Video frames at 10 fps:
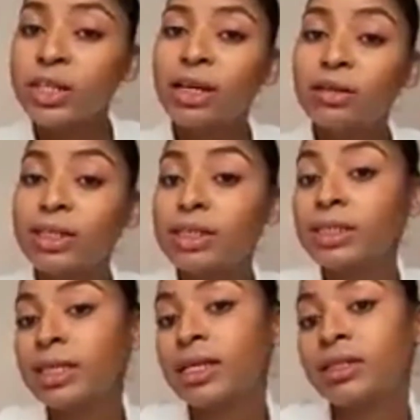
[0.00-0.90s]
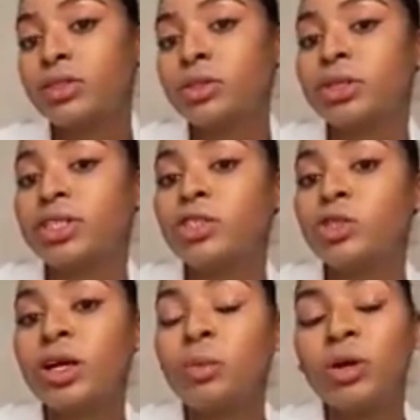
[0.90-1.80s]
So now let's get into it. Let's
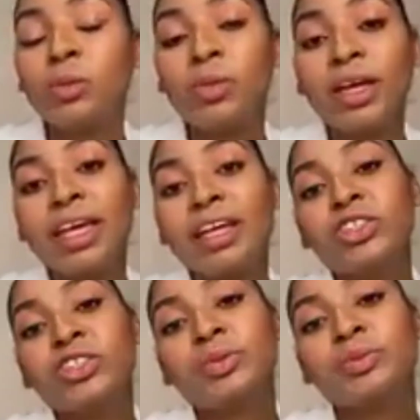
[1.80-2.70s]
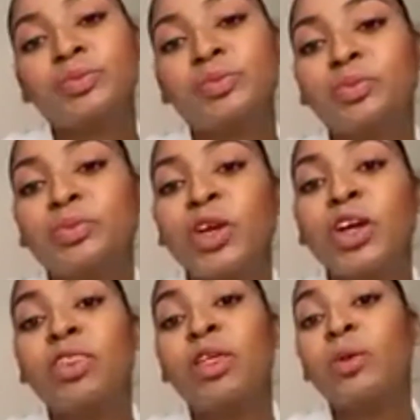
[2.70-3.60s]
talk about my age.
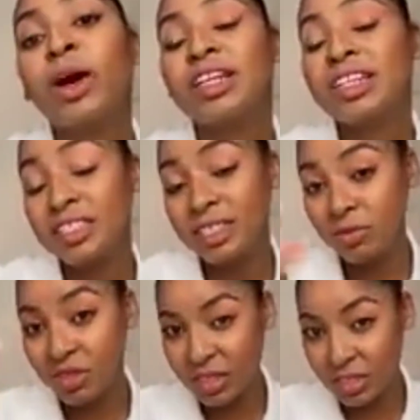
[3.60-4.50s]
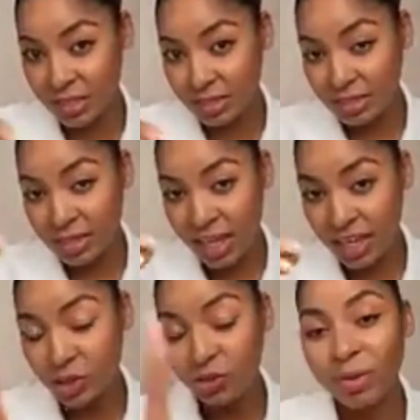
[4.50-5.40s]
It seems this
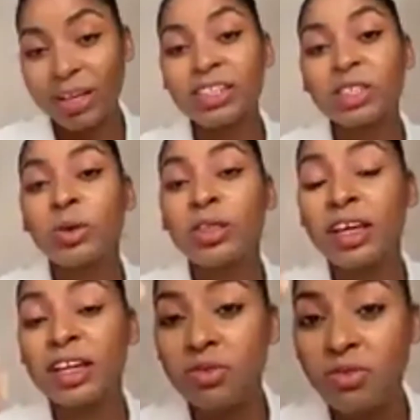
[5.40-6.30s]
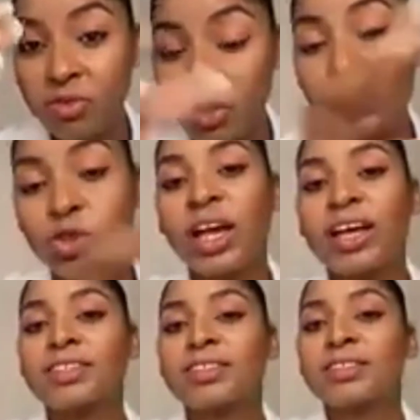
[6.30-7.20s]
age of mine is the one that fits you
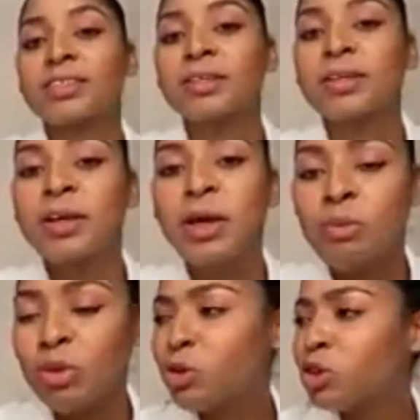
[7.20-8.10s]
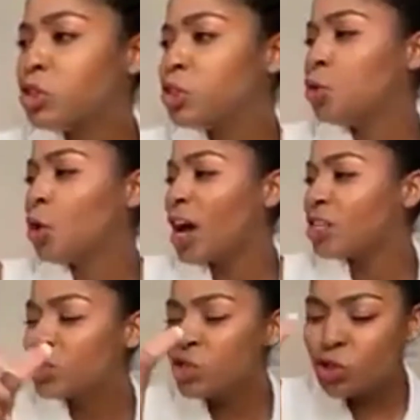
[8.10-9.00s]
guys, because you
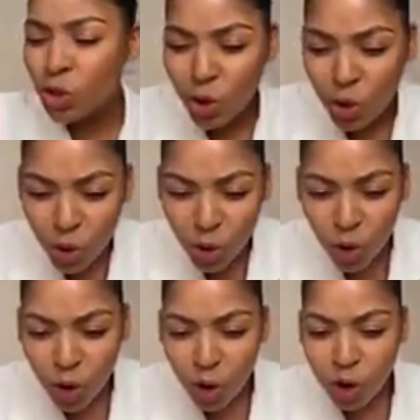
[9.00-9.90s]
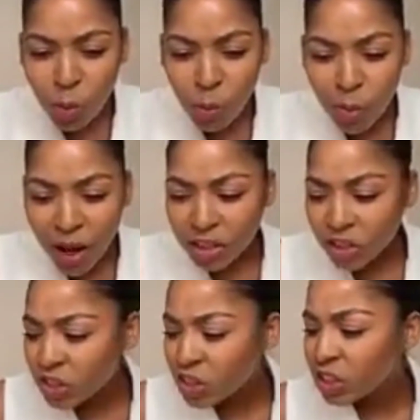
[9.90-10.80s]
are so
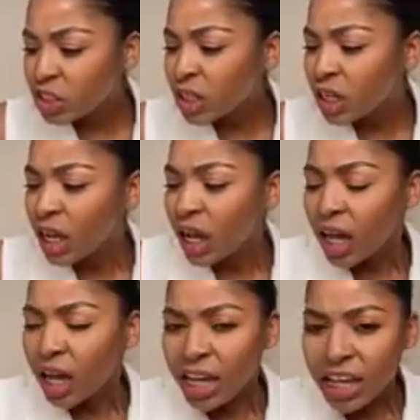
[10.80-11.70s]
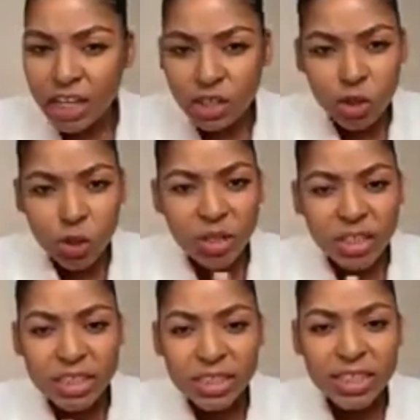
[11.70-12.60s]
much into
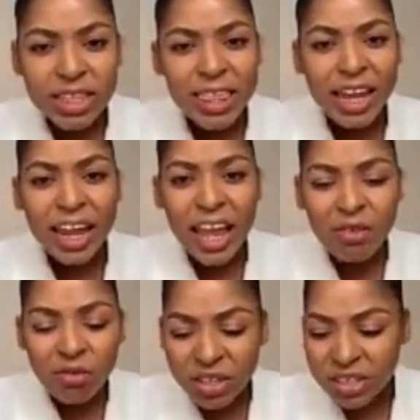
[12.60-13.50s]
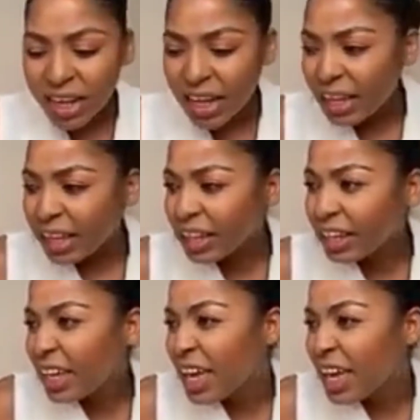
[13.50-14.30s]
it that every day,